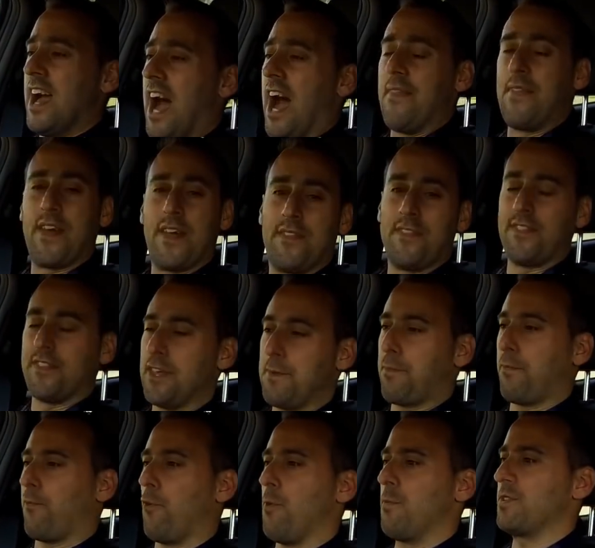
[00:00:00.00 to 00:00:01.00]
and then the
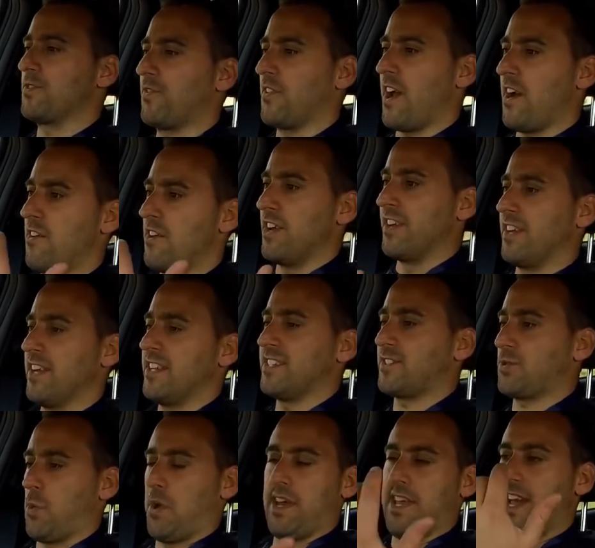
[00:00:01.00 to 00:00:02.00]
performance variant is
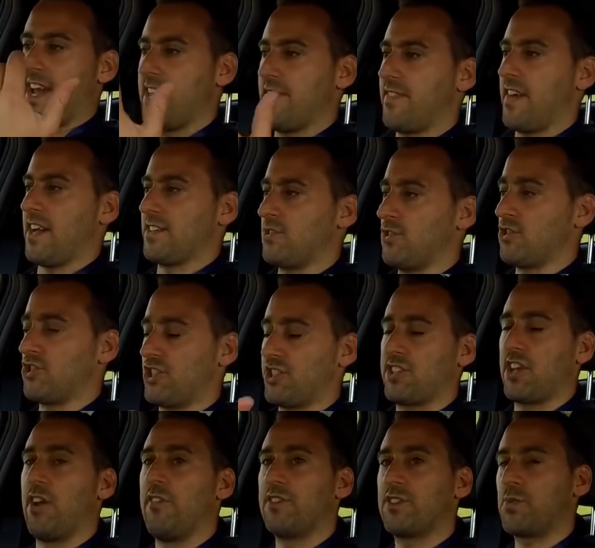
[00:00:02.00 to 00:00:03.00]
28,000, or just
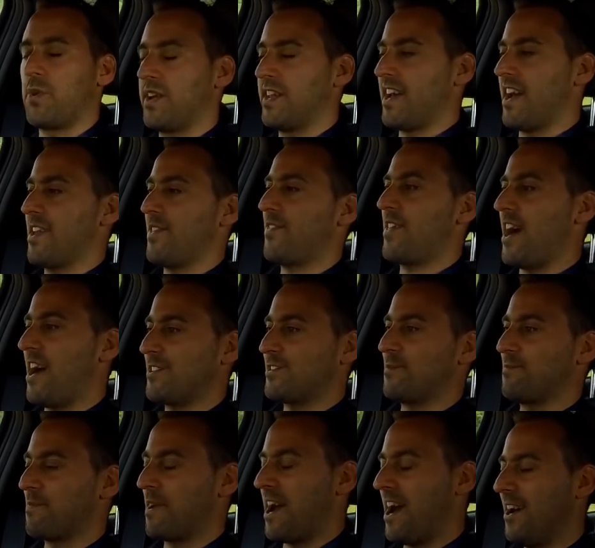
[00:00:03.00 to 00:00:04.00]
over
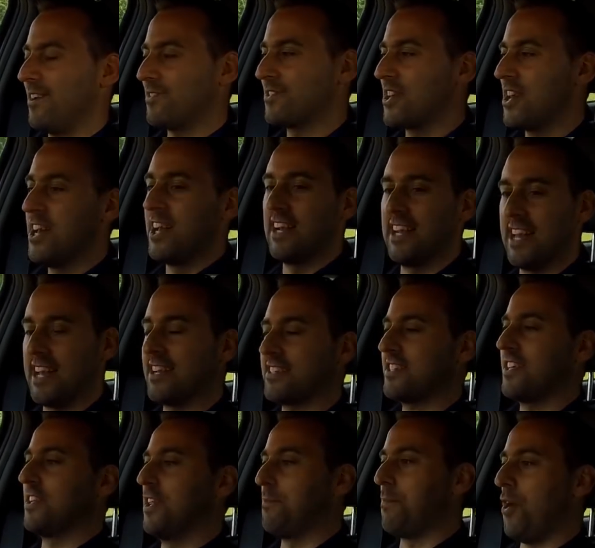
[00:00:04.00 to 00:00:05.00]
28,000 pounds. Links
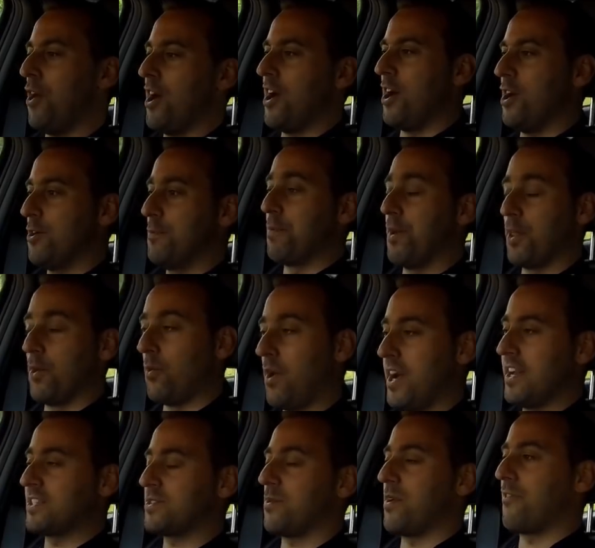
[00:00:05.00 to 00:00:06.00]
in the bio, by the
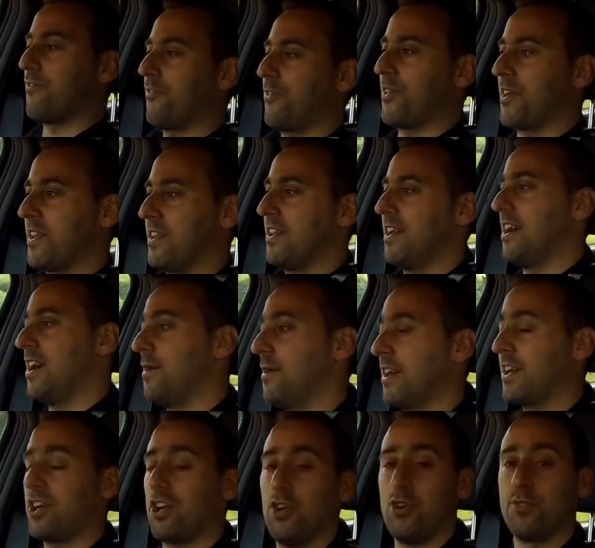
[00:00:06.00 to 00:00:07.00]
way, to everything,
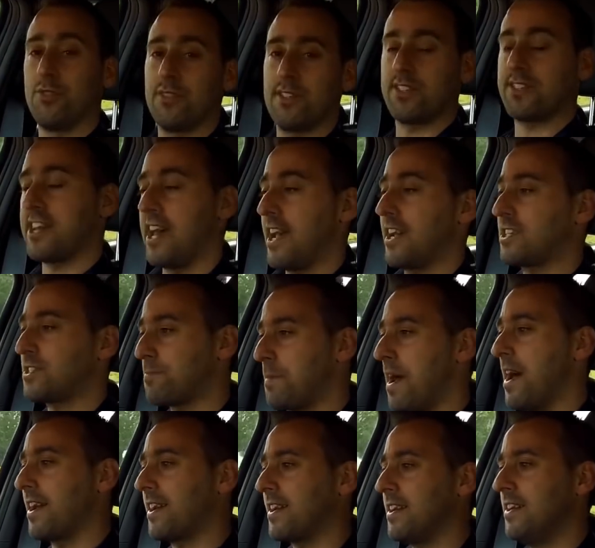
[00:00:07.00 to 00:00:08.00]
including the tech
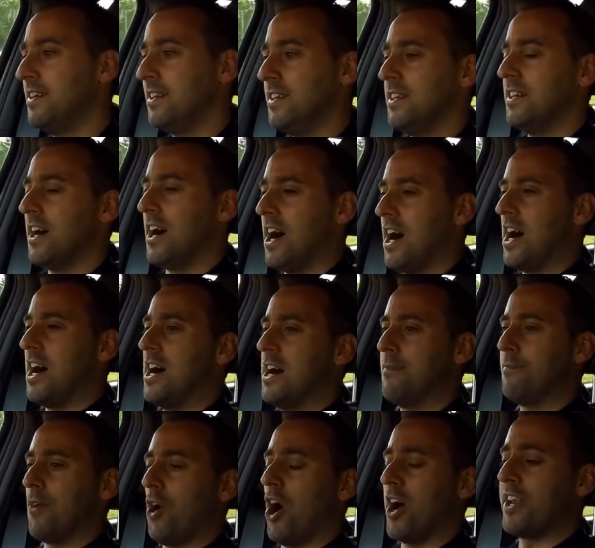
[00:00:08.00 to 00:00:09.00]
spec.
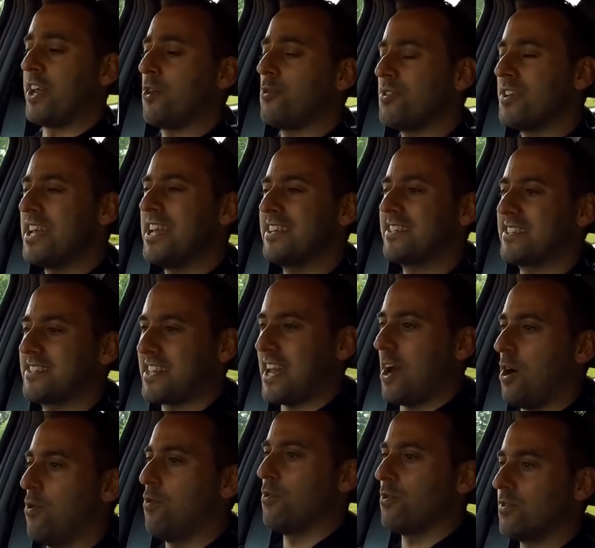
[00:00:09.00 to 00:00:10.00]
I don't need to
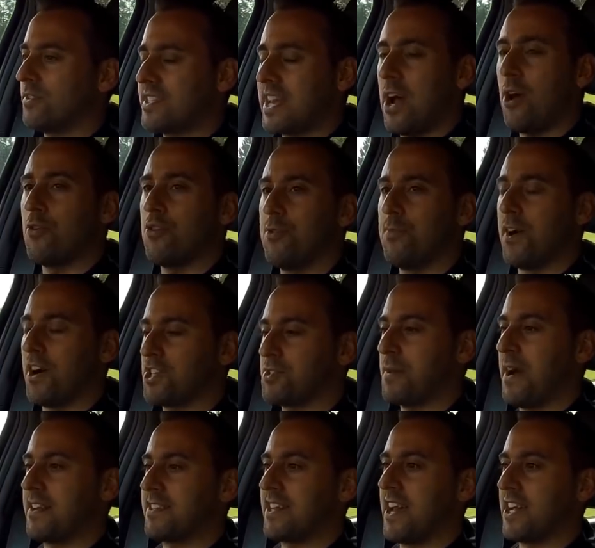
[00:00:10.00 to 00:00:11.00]
tell you much
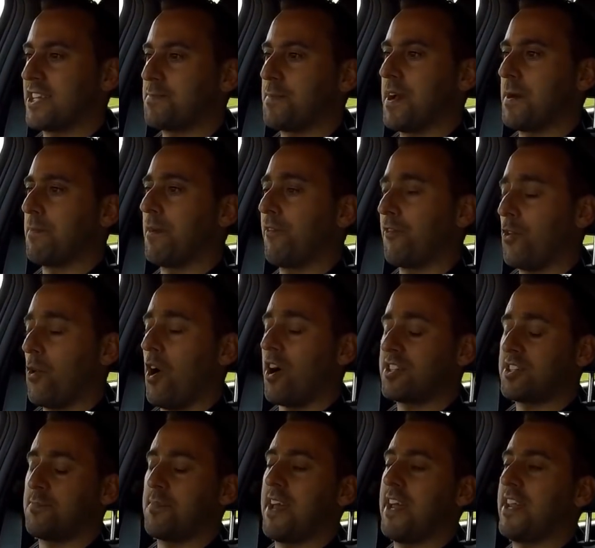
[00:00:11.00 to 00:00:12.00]
about tech spec, but if you
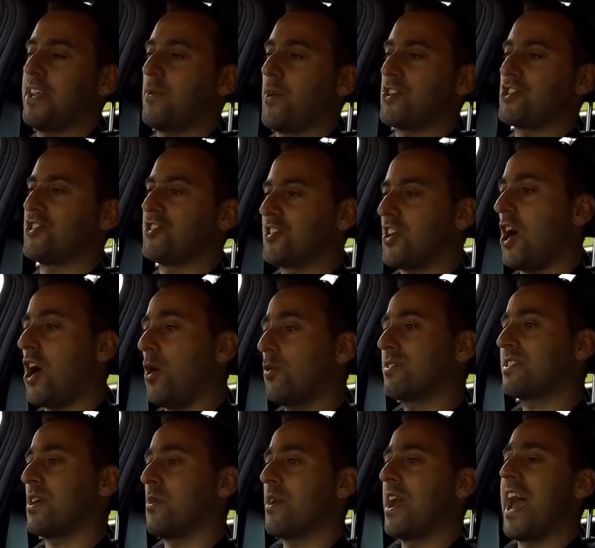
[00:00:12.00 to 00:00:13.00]
ask me any questions, I will
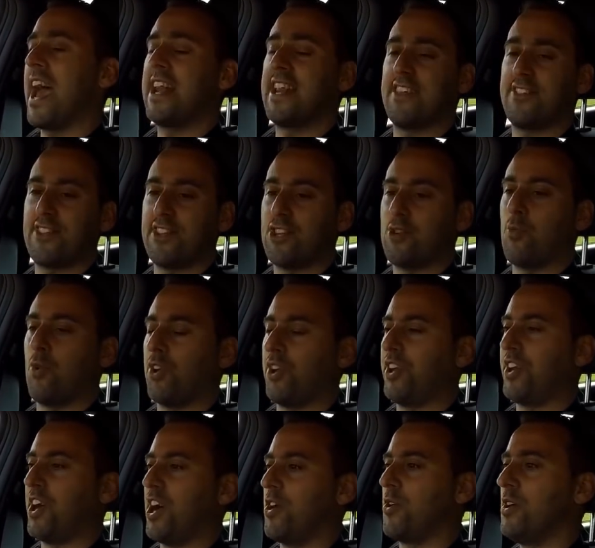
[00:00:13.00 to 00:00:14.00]
tell you anything you want to
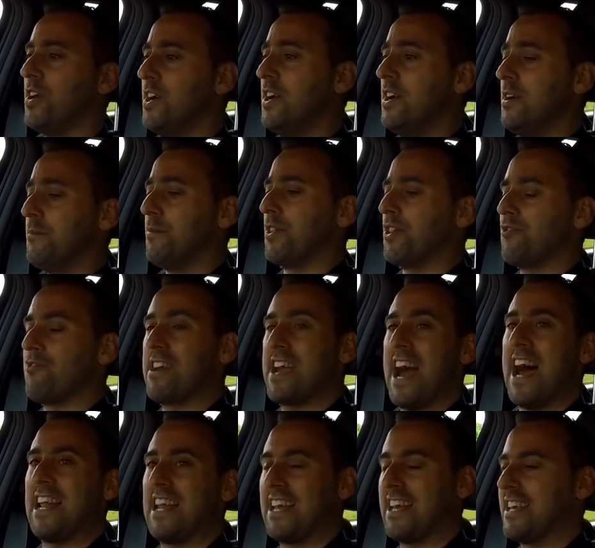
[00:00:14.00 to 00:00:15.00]
know. But the
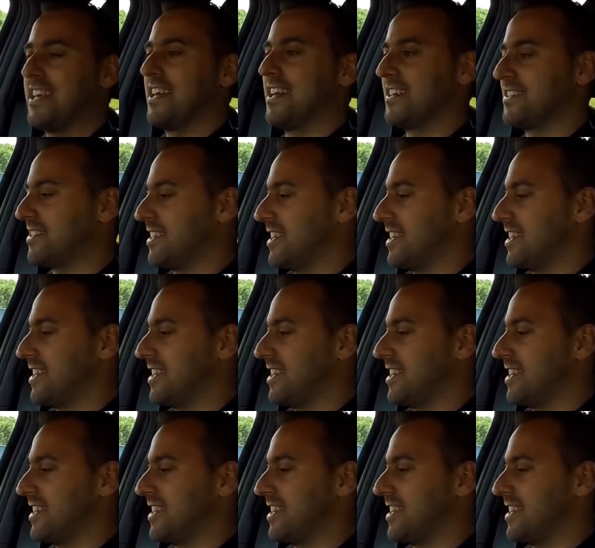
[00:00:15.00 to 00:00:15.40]
reality is,